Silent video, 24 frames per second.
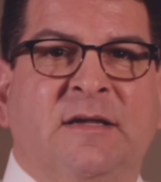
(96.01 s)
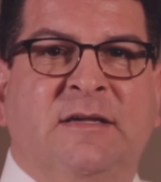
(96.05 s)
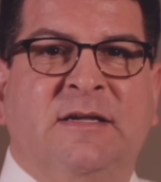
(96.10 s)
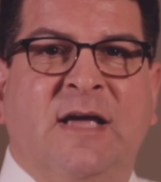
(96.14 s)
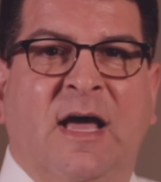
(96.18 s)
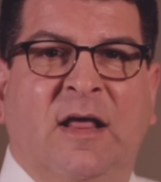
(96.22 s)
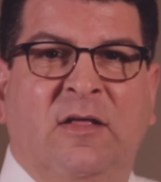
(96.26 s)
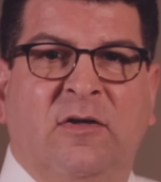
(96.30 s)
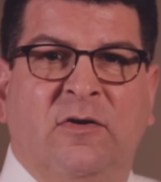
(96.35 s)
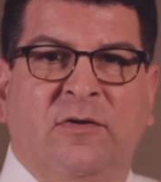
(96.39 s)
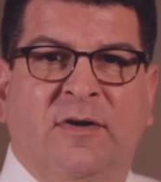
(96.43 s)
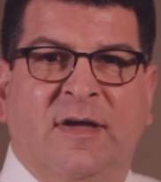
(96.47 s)

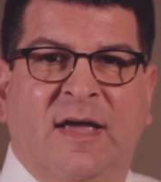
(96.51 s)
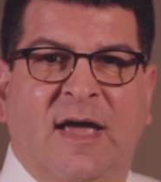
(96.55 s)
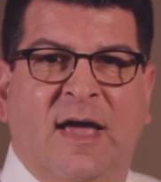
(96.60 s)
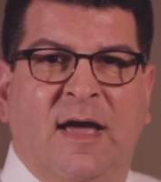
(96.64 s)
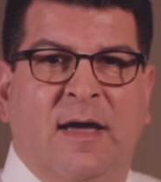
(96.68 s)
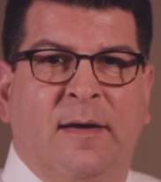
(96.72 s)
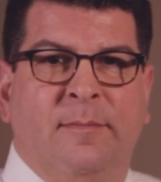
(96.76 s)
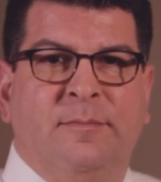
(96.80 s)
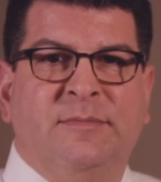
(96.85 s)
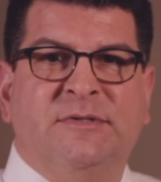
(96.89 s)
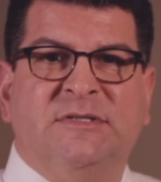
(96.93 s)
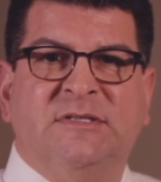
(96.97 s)
Yellow
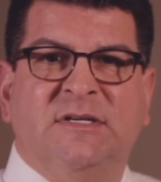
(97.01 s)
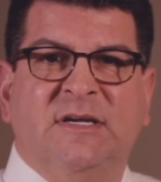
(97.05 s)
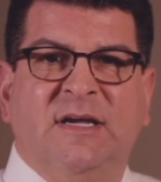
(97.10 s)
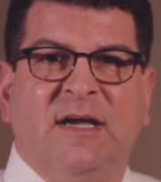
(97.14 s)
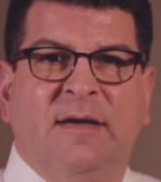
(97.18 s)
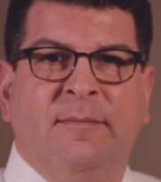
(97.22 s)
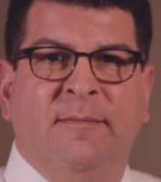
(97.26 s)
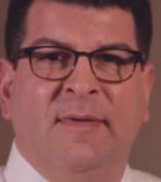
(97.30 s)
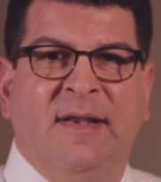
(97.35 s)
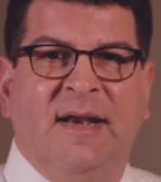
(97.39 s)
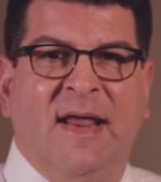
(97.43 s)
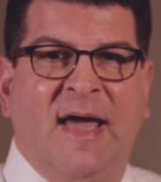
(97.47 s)
cabs
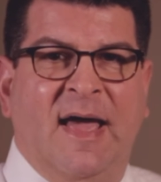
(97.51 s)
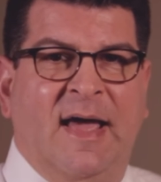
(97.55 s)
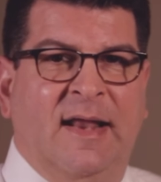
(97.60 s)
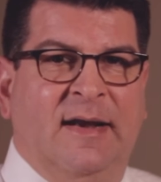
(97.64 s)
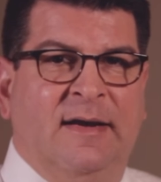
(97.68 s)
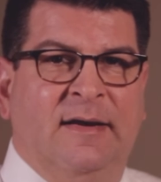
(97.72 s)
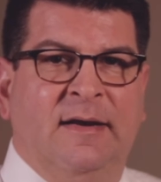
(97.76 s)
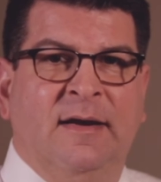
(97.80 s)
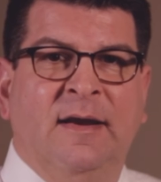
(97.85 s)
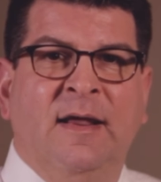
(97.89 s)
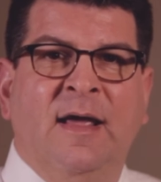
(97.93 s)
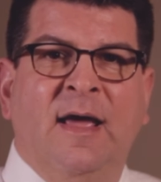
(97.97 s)
in
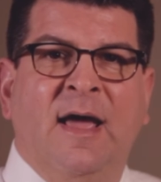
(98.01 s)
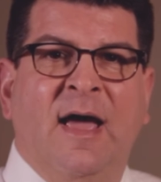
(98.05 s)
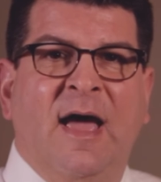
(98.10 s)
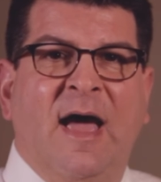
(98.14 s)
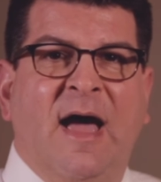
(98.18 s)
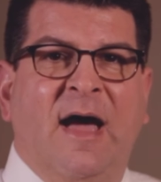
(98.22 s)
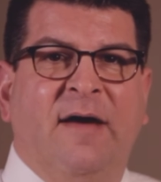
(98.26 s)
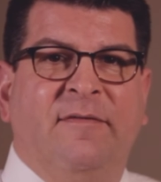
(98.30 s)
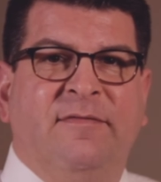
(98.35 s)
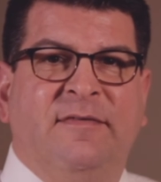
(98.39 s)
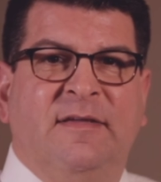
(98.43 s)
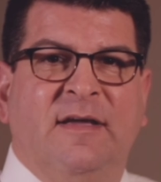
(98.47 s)
Manhattan
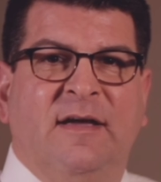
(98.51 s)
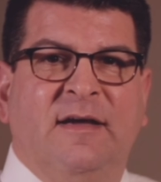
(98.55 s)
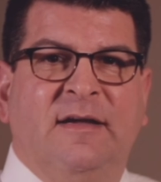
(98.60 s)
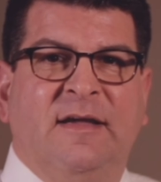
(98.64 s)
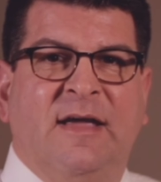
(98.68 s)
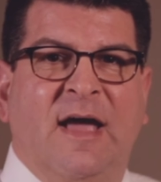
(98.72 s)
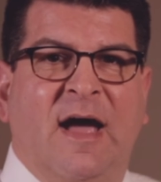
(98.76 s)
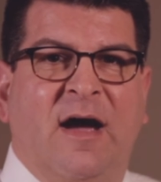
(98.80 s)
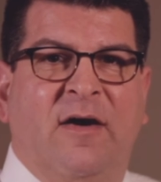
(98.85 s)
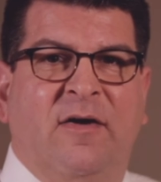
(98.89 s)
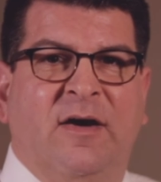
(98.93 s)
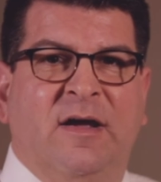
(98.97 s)
have to
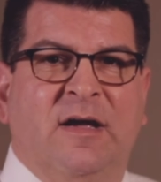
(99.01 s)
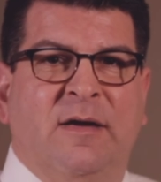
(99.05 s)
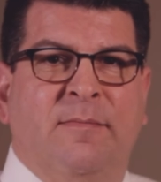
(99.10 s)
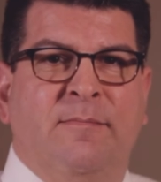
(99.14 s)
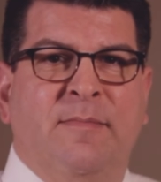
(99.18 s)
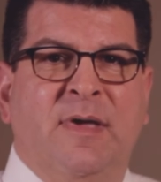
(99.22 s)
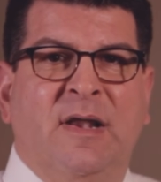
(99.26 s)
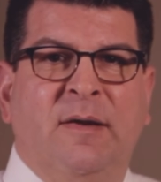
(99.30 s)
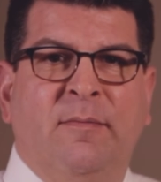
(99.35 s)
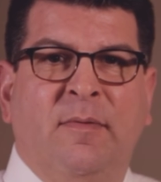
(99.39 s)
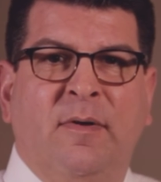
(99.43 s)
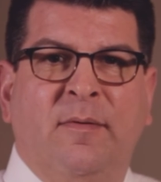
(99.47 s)
carry a
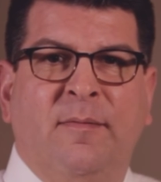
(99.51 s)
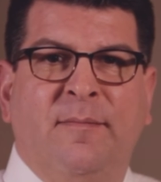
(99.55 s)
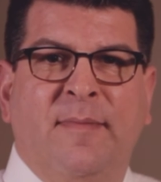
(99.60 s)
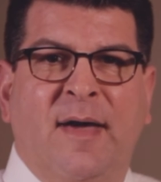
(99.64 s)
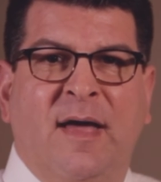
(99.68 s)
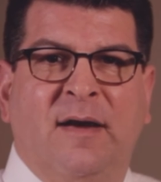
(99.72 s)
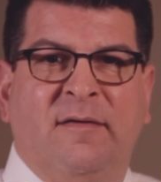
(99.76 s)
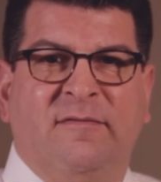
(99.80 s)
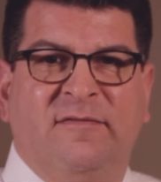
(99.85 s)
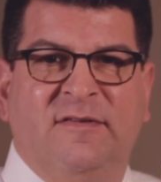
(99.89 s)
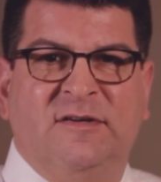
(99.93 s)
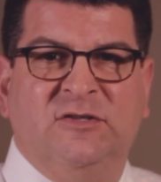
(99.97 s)
minimum
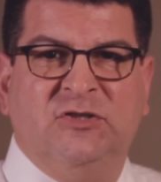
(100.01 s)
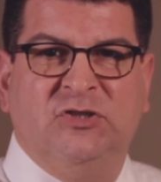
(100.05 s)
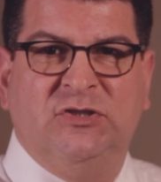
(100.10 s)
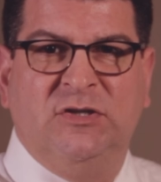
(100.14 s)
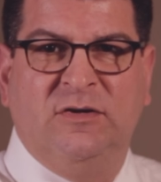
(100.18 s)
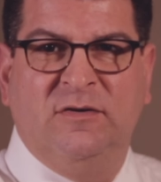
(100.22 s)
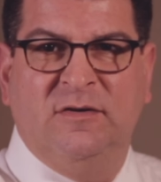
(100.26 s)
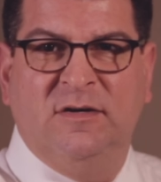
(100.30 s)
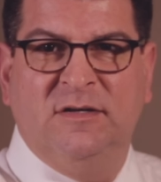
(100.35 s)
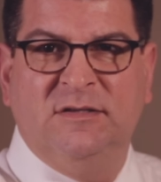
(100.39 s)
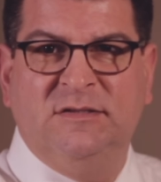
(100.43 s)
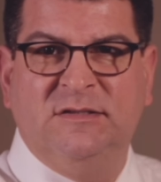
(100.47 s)
amount of
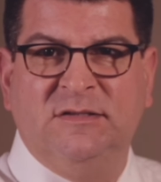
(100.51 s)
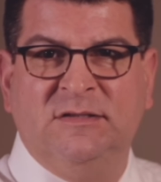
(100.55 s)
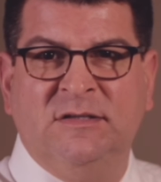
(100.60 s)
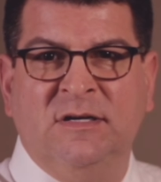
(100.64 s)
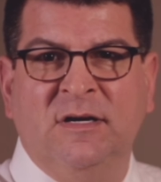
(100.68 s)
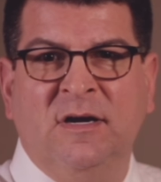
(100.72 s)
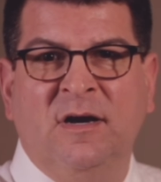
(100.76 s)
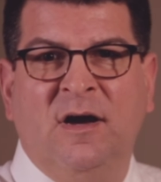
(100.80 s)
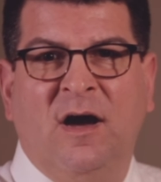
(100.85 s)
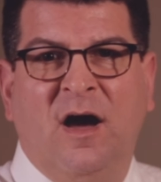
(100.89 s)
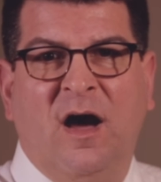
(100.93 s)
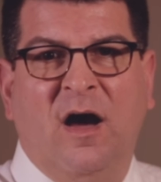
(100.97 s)
insurance
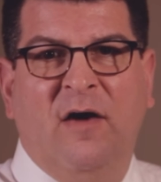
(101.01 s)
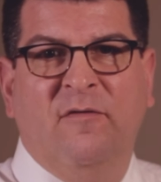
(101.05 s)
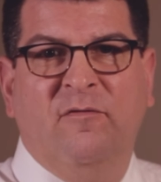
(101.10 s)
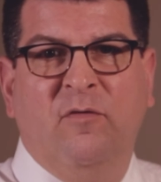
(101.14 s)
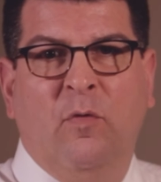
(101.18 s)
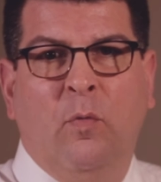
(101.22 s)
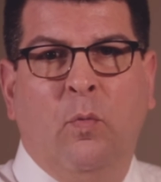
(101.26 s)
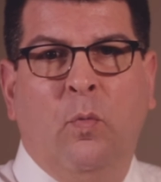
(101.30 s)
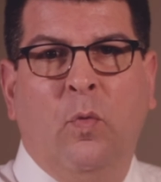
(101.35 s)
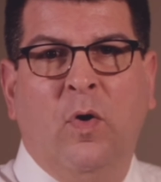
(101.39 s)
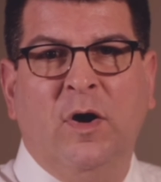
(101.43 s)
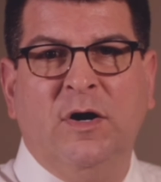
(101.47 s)
of
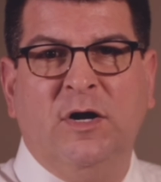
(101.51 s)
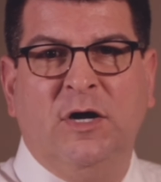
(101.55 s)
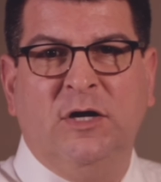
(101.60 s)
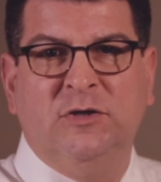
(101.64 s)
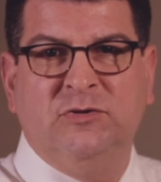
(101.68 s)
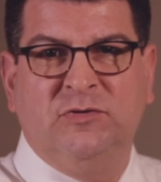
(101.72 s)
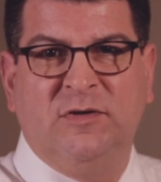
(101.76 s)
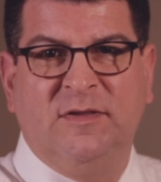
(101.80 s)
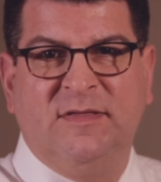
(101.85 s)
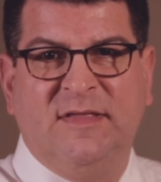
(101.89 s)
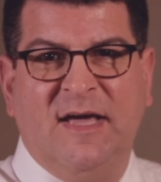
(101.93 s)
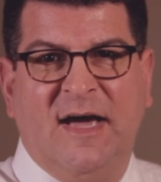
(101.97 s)

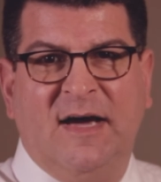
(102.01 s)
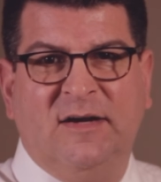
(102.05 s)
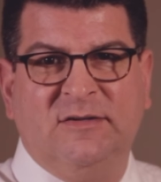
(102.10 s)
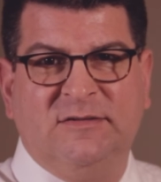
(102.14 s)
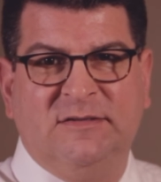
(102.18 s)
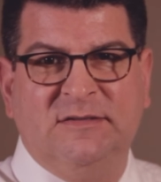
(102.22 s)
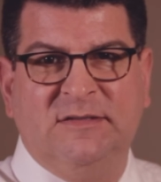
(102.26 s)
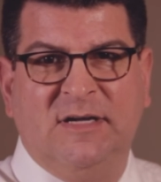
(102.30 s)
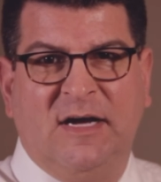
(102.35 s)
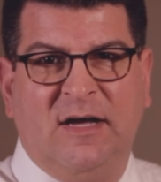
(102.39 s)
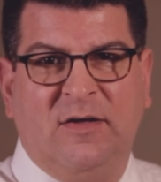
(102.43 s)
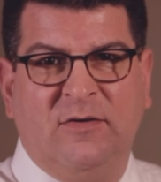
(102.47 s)

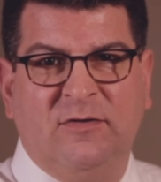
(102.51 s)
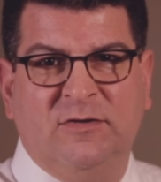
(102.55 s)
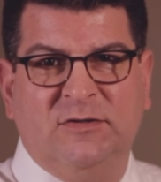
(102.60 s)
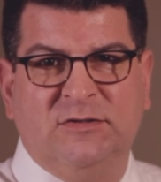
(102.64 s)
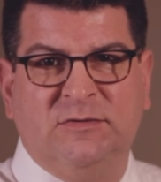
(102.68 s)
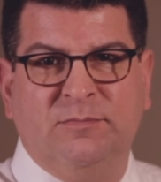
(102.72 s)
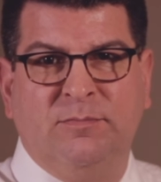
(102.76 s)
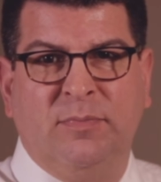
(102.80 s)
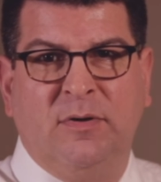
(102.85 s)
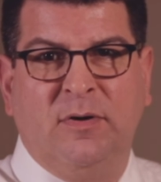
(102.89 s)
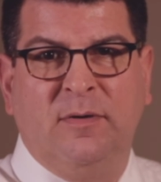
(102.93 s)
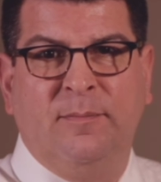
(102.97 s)
$100,000
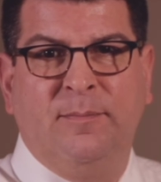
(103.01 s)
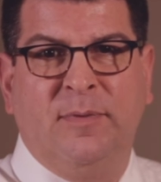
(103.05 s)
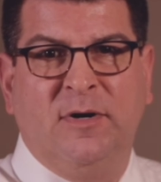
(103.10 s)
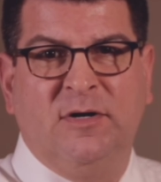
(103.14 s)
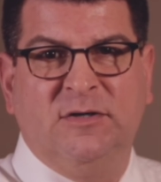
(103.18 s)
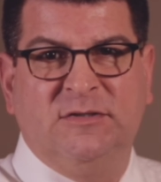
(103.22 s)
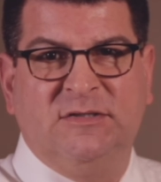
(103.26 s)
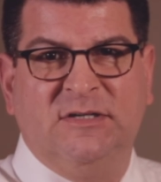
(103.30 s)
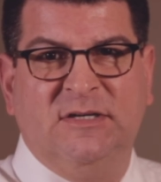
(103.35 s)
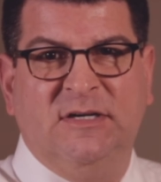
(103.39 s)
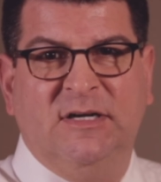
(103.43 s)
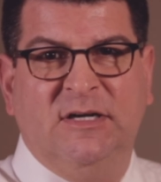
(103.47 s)
per
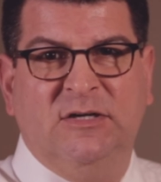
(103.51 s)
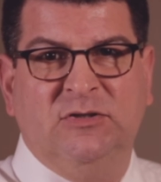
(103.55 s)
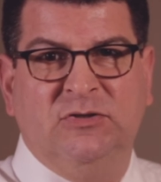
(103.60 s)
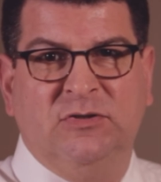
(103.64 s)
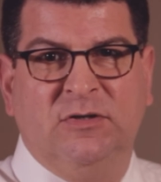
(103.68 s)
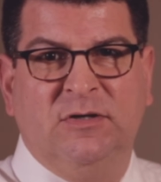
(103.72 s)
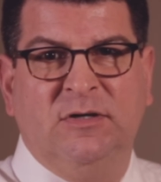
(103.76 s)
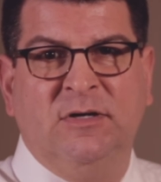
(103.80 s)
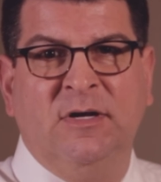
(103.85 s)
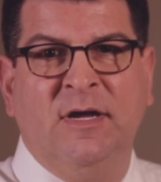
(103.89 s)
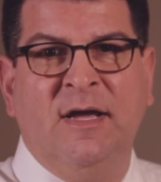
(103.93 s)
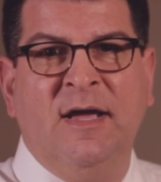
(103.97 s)
person
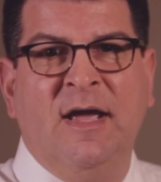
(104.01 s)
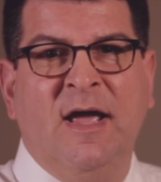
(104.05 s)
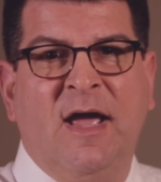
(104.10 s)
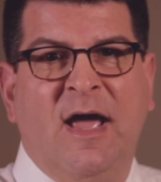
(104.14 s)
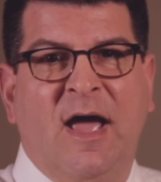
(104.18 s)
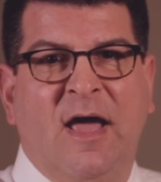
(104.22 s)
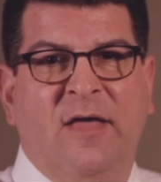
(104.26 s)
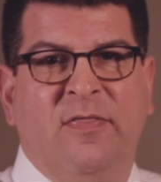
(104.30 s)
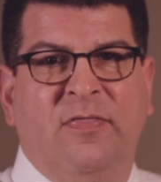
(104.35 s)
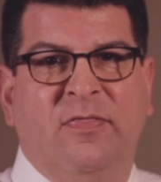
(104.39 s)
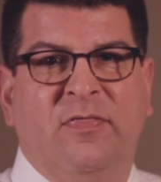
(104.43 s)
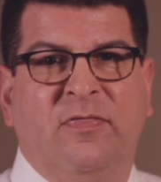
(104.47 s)
injured
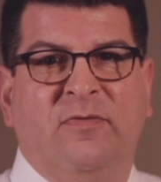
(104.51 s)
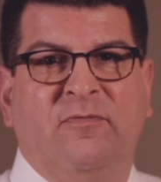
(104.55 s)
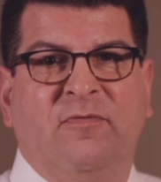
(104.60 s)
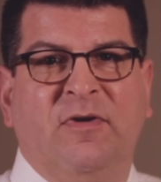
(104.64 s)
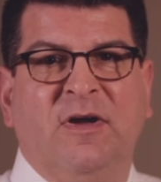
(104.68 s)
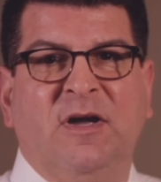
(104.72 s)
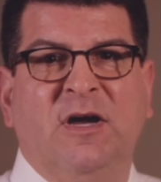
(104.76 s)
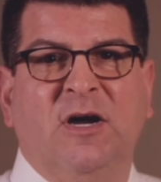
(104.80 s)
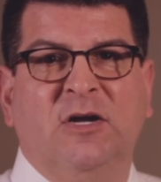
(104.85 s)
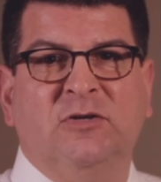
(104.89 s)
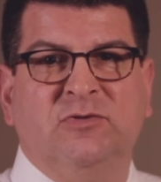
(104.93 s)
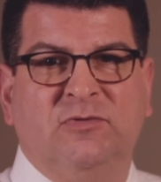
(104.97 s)
and
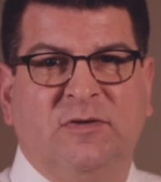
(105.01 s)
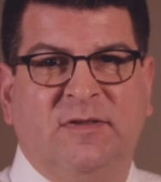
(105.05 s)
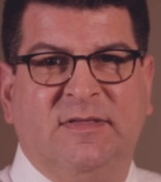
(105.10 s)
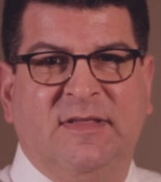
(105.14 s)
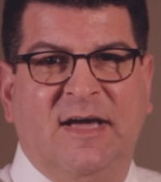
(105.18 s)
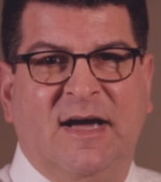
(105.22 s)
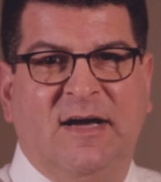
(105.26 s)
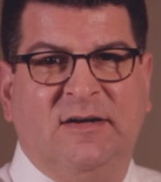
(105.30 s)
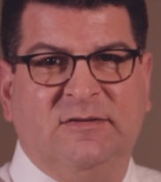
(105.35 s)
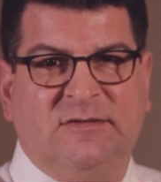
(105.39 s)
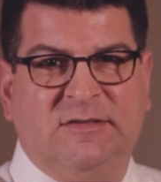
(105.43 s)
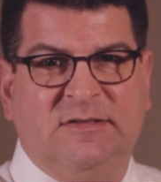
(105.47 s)

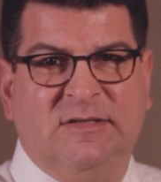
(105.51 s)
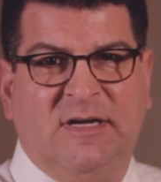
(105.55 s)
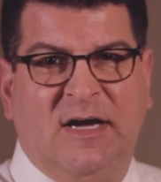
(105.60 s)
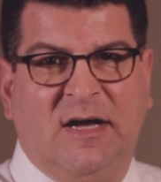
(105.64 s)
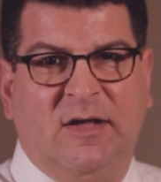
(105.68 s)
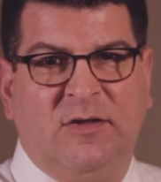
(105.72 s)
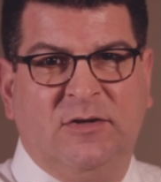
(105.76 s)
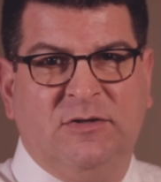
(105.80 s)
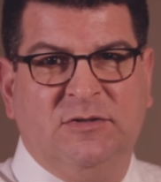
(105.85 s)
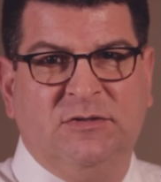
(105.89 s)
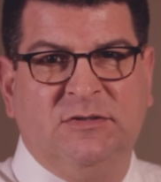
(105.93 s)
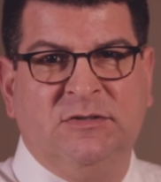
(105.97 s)

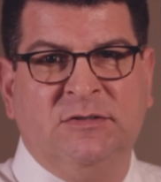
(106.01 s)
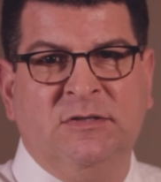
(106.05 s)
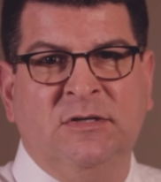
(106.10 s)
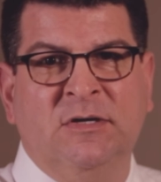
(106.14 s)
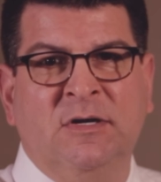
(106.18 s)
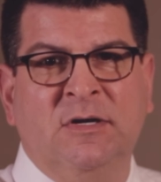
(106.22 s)
$300,000